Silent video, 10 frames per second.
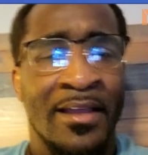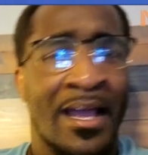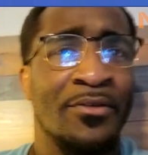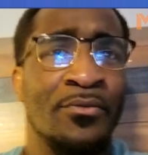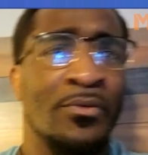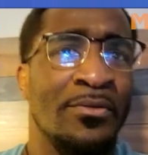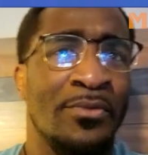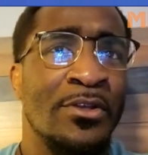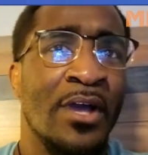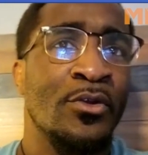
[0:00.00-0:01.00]
I
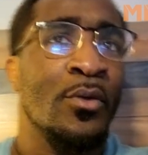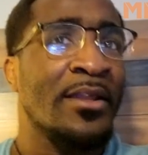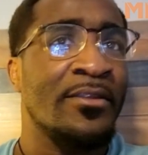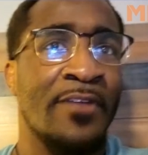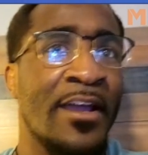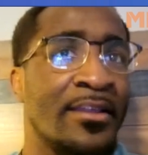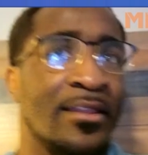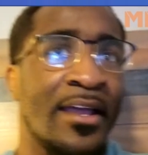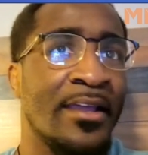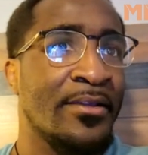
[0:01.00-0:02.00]
knew about the fight
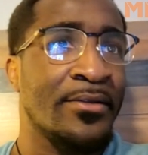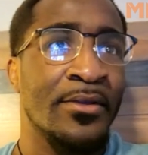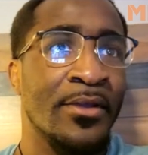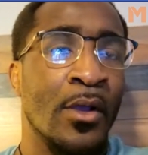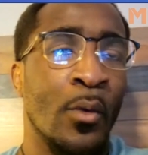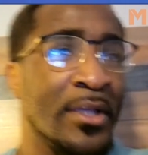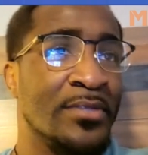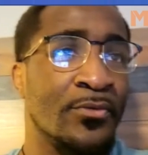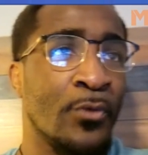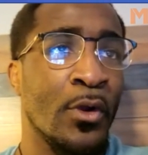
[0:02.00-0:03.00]
like
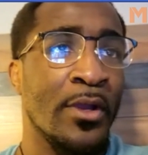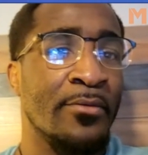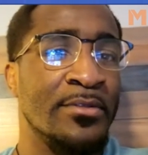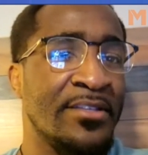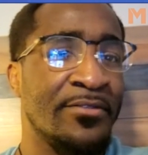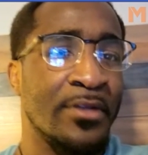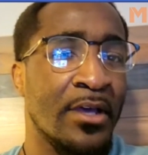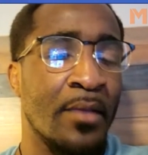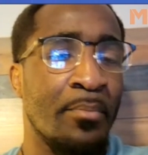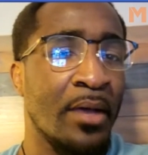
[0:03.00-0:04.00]
weeks before it was even
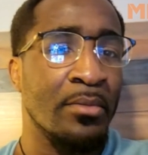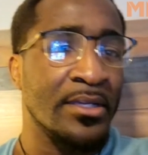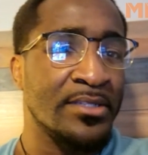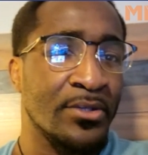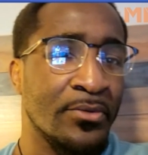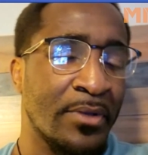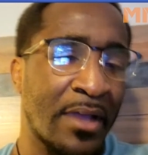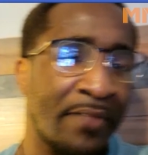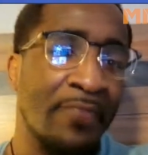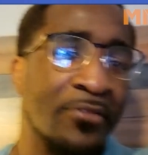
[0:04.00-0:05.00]
public. So
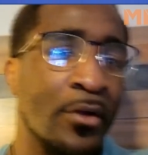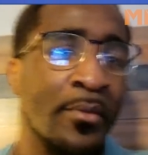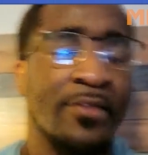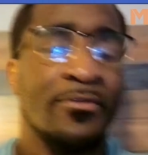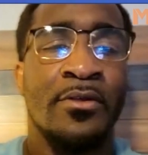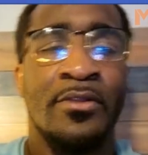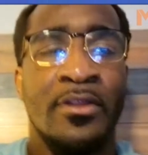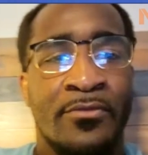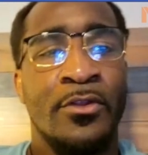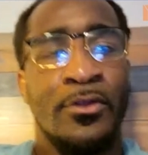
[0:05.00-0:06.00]
I've known about it for a
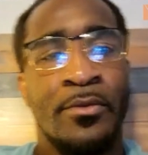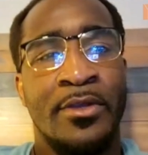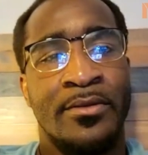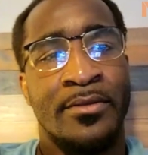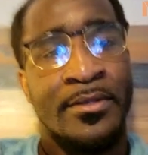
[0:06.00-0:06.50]
little bit.